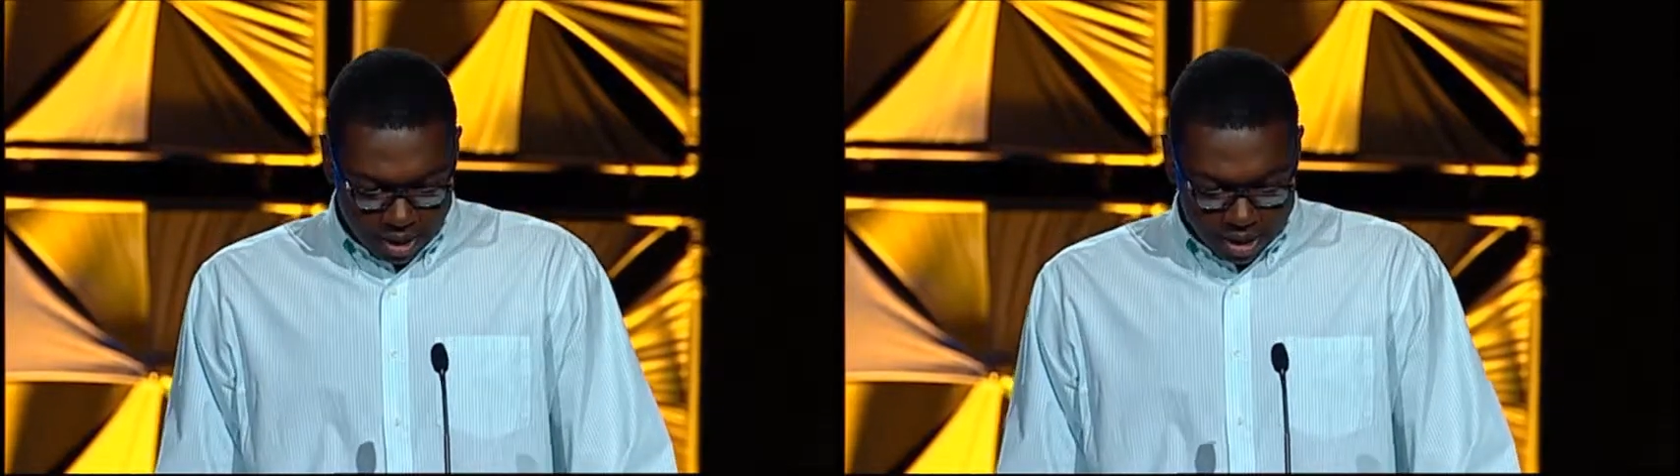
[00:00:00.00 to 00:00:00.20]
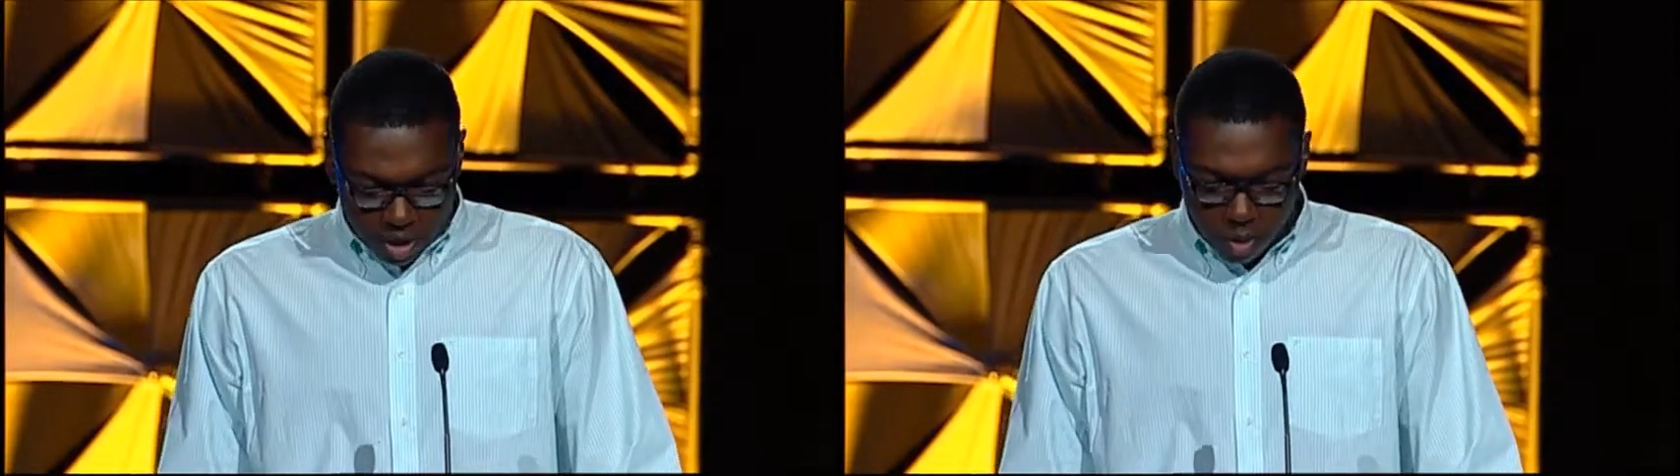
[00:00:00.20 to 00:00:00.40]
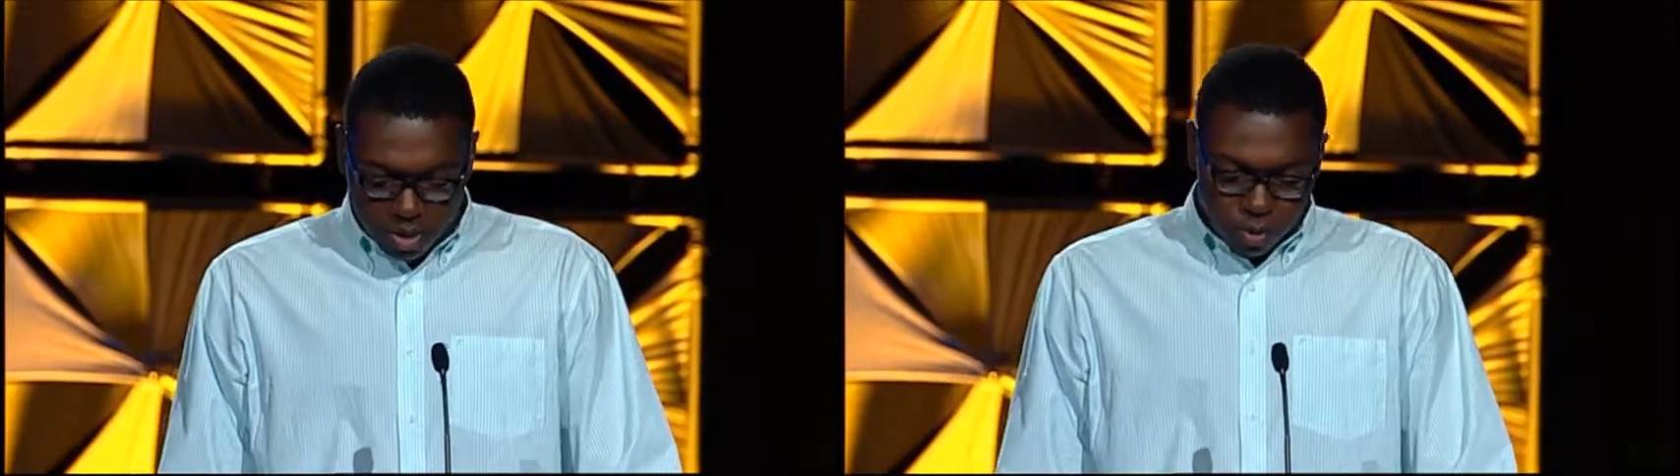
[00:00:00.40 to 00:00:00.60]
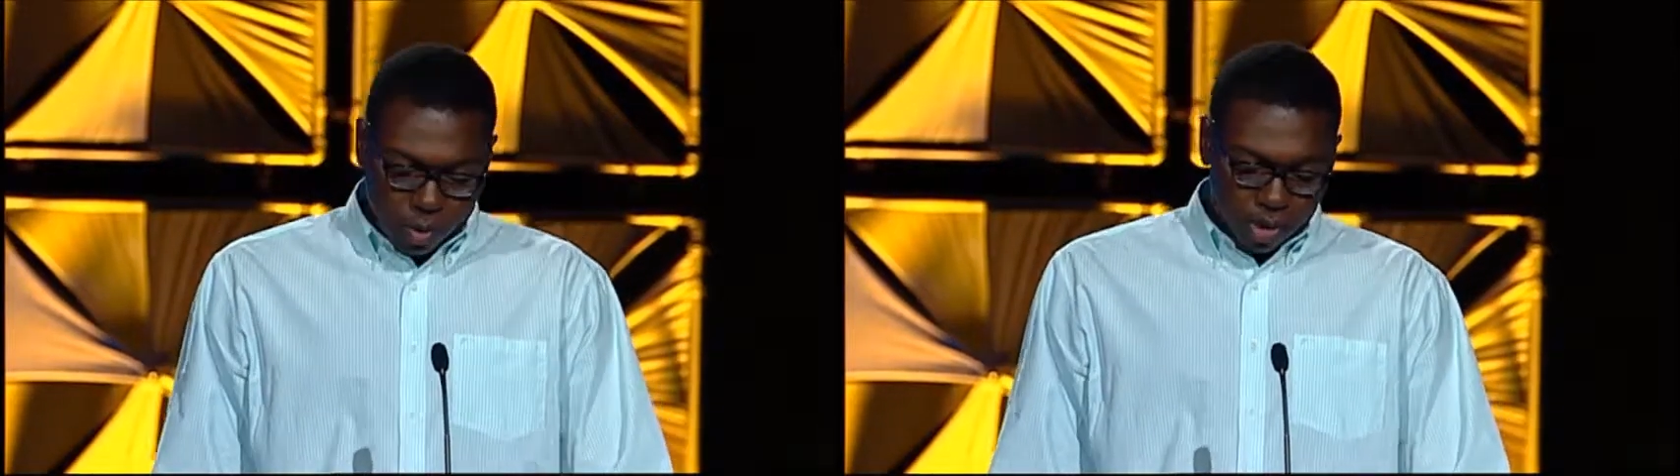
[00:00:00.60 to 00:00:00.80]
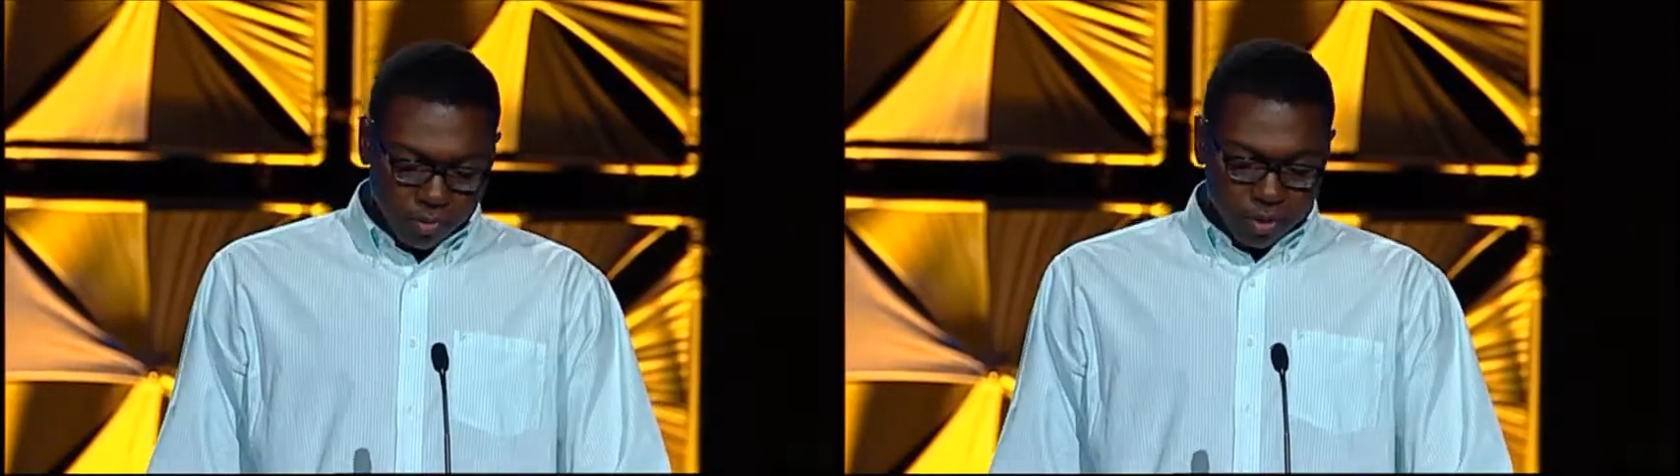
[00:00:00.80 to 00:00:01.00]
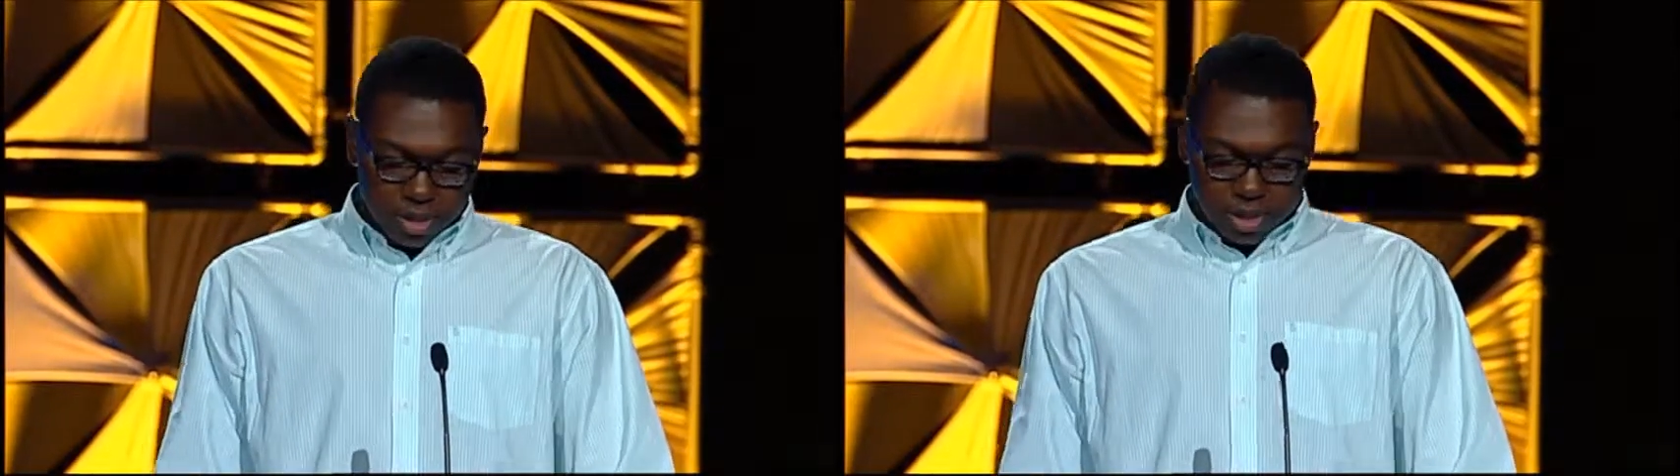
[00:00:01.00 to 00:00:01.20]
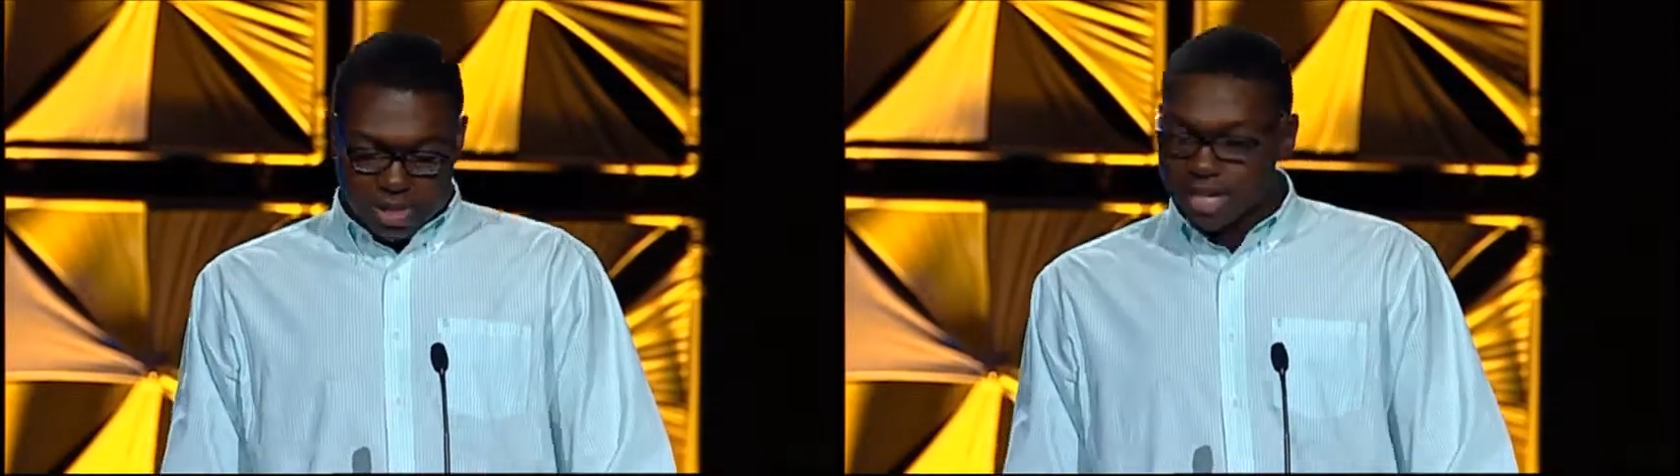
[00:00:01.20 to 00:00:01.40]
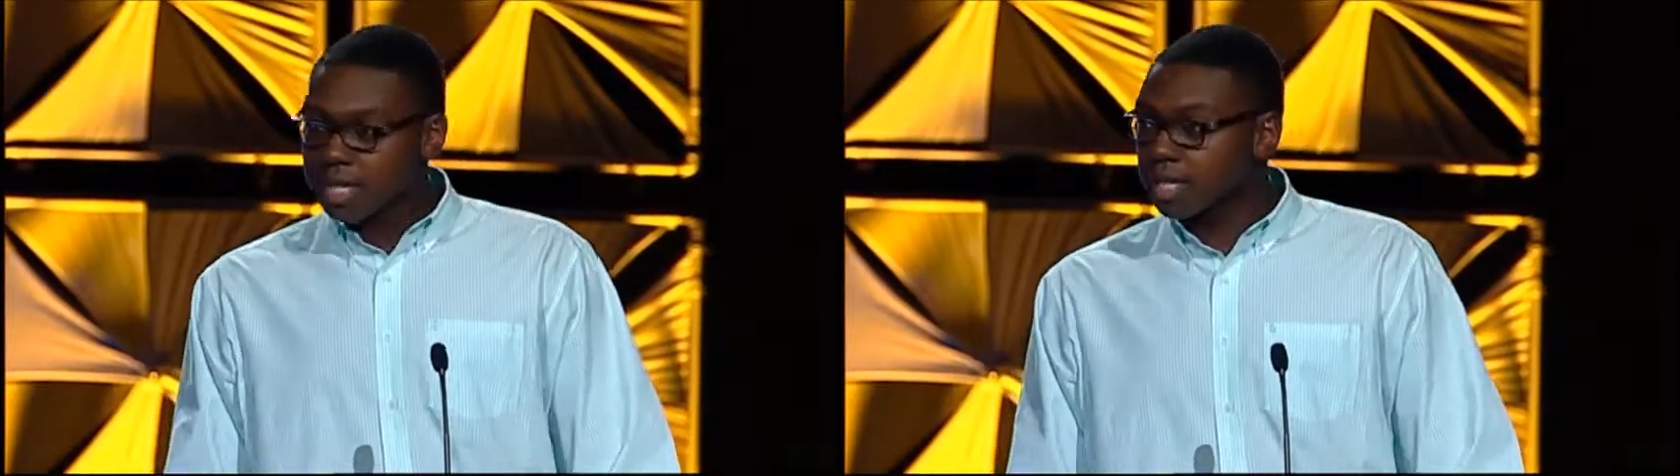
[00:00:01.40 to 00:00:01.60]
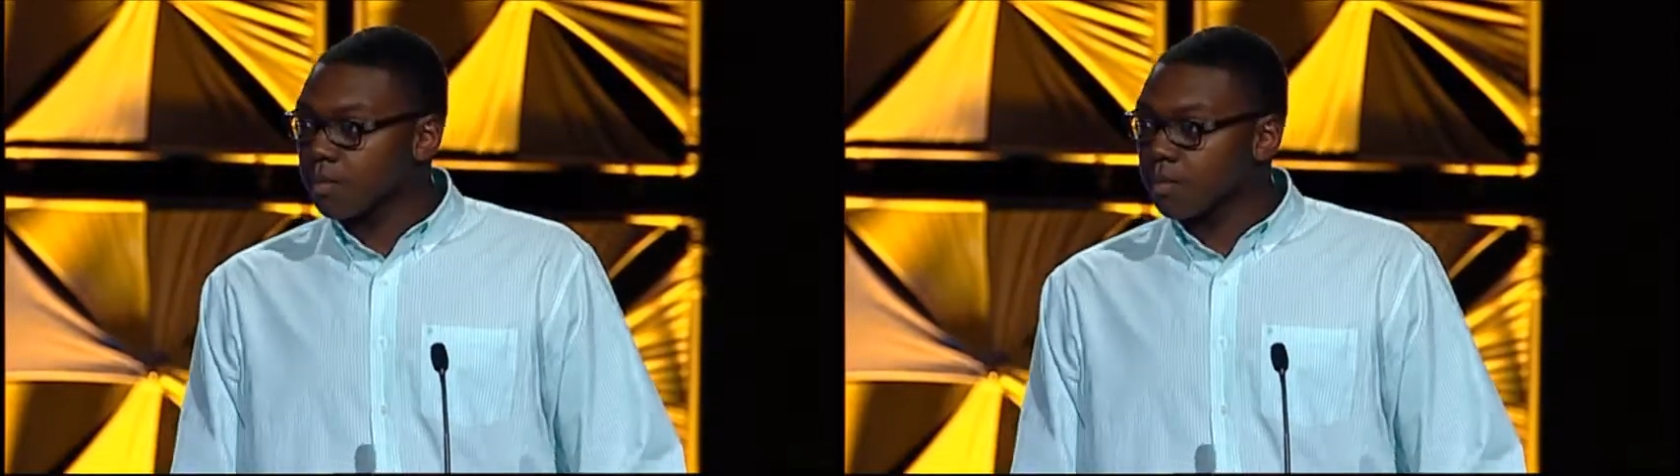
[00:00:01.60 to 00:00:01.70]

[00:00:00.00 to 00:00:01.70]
It's always wonderful to discuss